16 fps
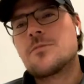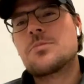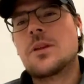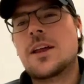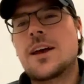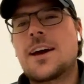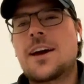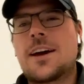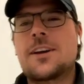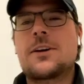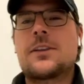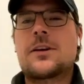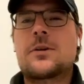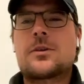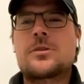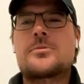
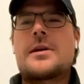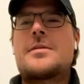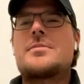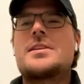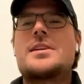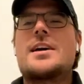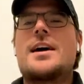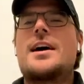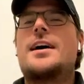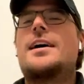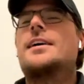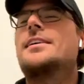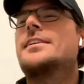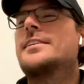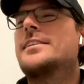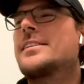Well-designed play. I know there was
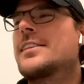maybe